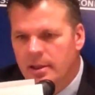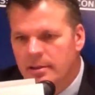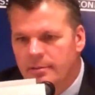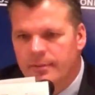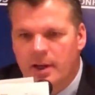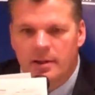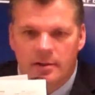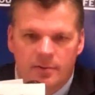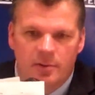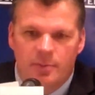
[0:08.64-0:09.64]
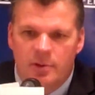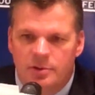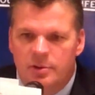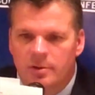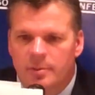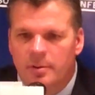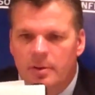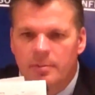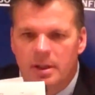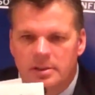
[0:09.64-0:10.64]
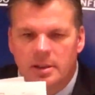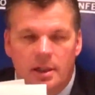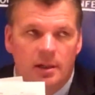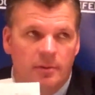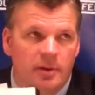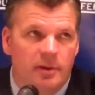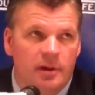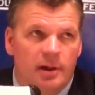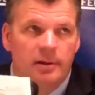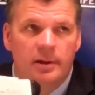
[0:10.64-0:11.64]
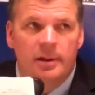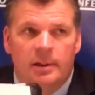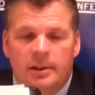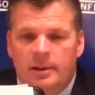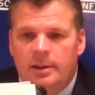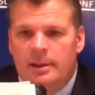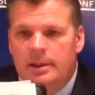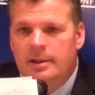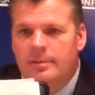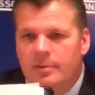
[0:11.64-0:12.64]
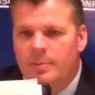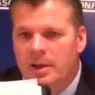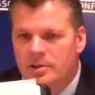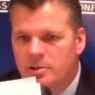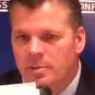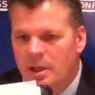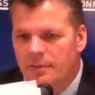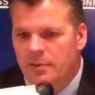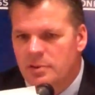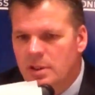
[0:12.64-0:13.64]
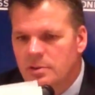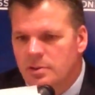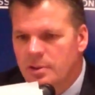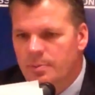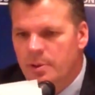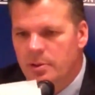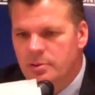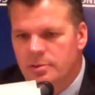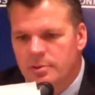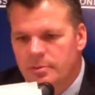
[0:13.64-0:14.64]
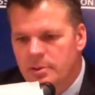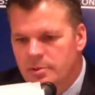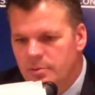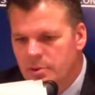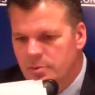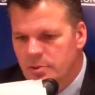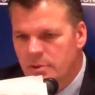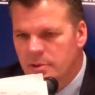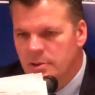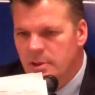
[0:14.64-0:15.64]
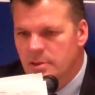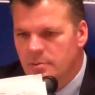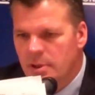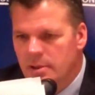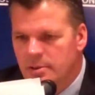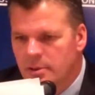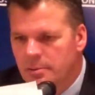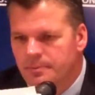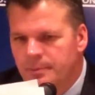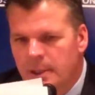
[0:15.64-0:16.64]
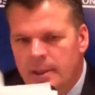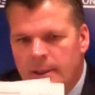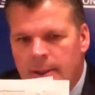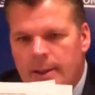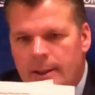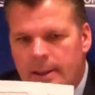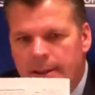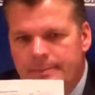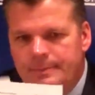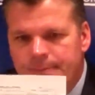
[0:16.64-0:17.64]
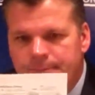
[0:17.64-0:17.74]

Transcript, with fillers: and finding a three-point shooter, but we mixed it in with uh, uh making sure we got a few touches on the post, which, was good to see as well. So, um,